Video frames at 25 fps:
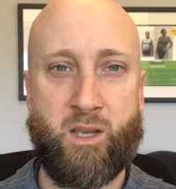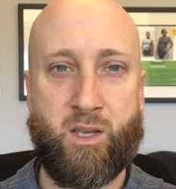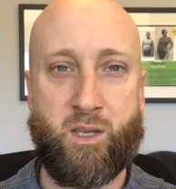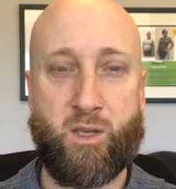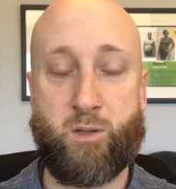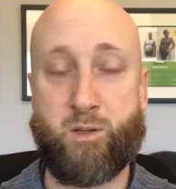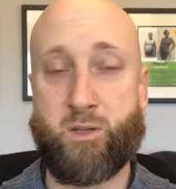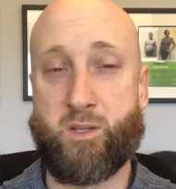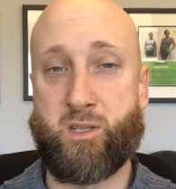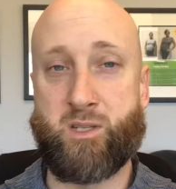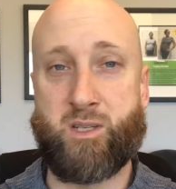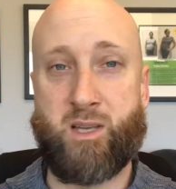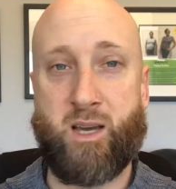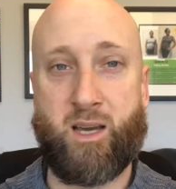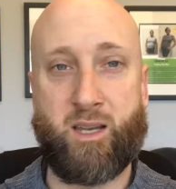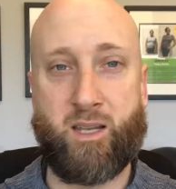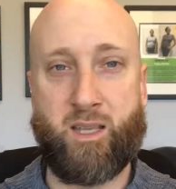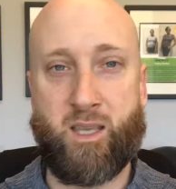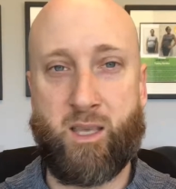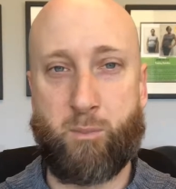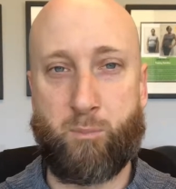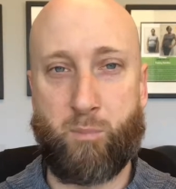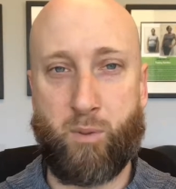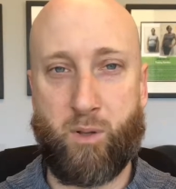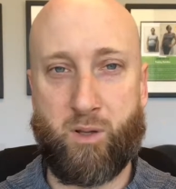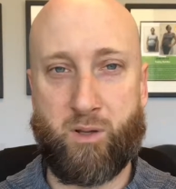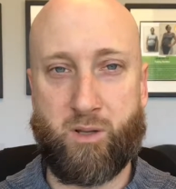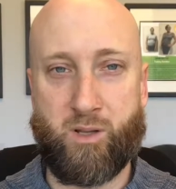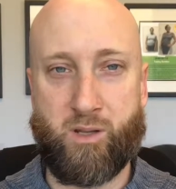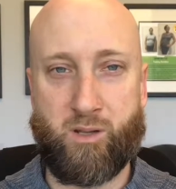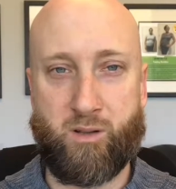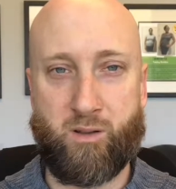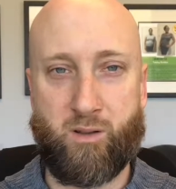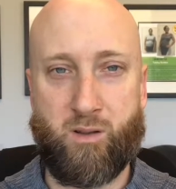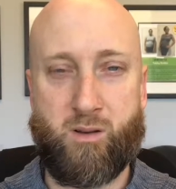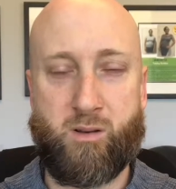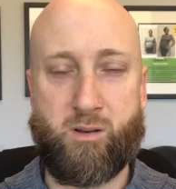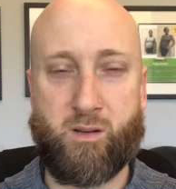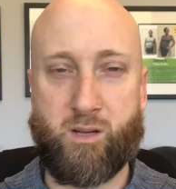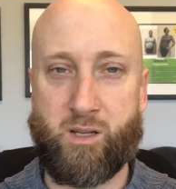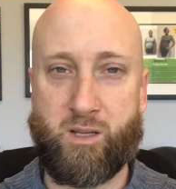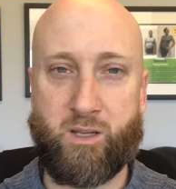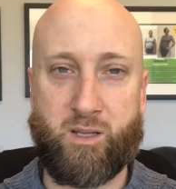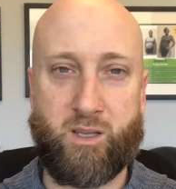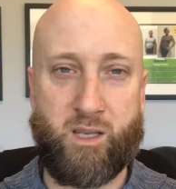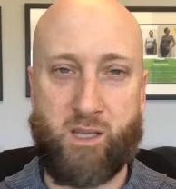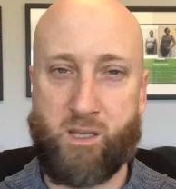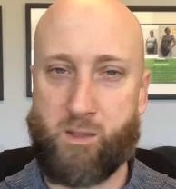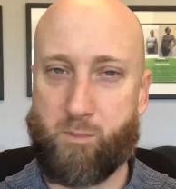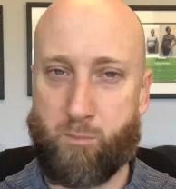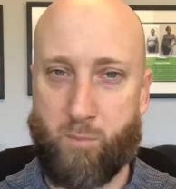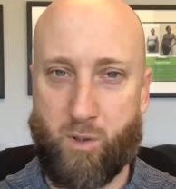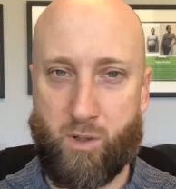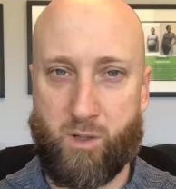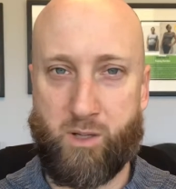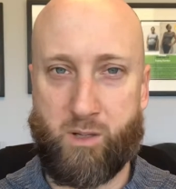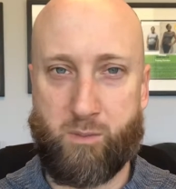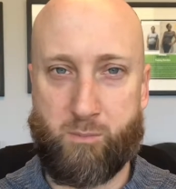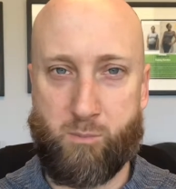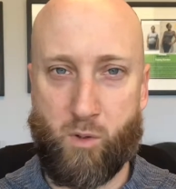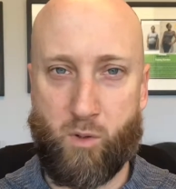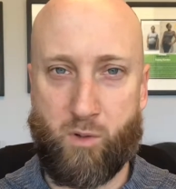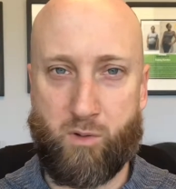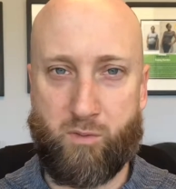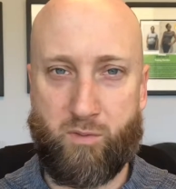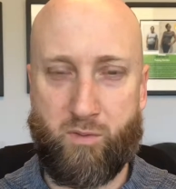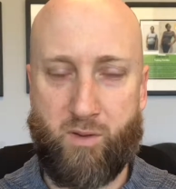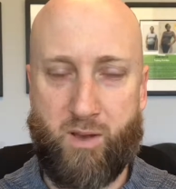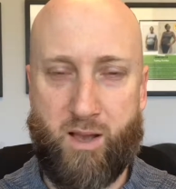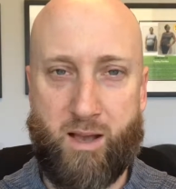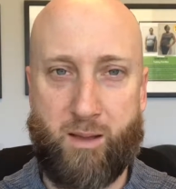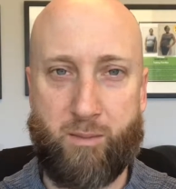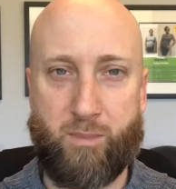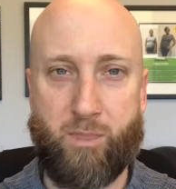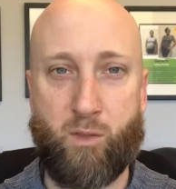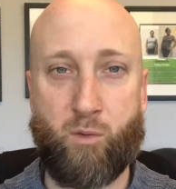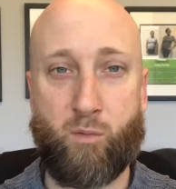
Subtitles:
you just got to keep plugging along and keep burning more fat.